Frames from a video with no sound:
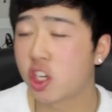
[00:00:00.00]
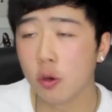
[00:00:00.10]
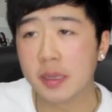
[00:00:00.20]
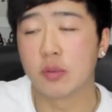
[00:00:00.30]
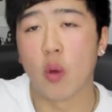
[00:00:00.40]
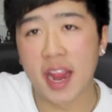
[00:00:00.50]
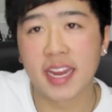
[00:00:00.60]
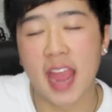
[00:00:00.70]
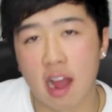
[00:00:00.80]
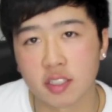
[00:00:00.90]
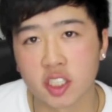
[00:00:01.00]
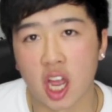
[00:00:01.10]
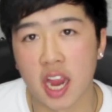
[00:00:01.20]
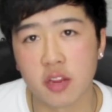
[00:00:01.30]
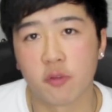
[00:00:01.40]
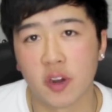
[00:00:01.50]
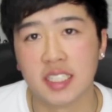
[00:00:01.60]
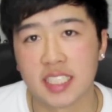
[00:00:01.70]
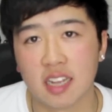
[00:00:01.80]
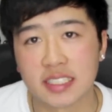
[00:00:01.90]
She'll be waiting outside your
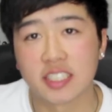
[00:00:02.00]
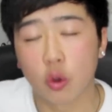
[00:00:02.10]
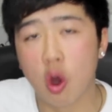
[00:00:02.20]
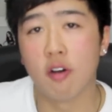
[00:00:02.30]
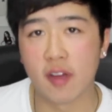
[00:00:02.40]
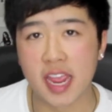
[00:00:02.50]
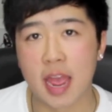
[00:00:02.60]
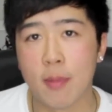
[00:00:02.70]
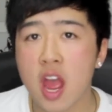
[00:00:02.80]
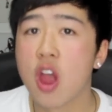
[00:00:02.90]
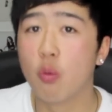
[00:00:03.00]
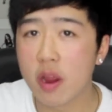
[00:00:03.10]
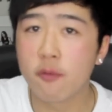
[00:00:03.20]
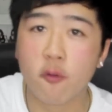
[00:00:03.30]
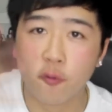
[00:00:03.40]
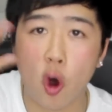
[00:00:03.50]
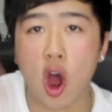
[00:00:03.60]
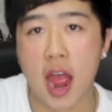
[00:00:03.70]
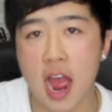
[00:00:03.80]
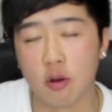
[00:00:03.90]
friend's house at twelve A M and wait for
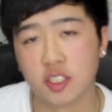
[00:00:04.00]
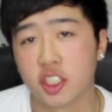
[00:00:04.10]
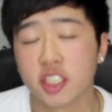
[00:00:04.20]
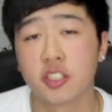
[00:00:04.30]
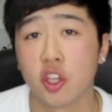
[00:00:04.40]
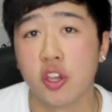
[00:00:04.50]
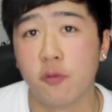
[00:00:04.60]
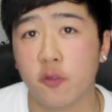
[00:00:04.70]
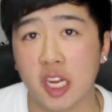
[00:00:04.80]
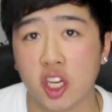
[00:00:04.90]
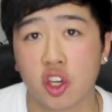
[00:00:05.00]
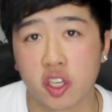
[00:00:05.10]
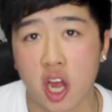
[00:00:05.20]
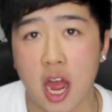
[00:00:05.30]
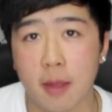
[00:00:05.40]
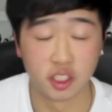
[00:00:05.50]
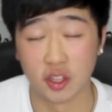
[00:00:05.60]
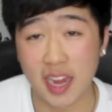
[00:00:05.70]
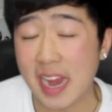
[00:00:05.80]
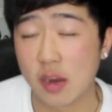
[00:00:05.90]
four hours just so you finish on time. So
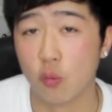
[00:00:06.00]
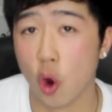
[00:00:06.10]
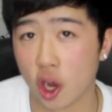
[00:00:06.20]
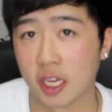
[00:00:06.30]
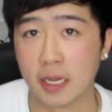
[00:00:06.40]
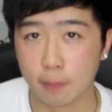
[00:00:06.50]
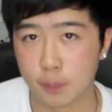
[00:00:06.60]
they ain't working,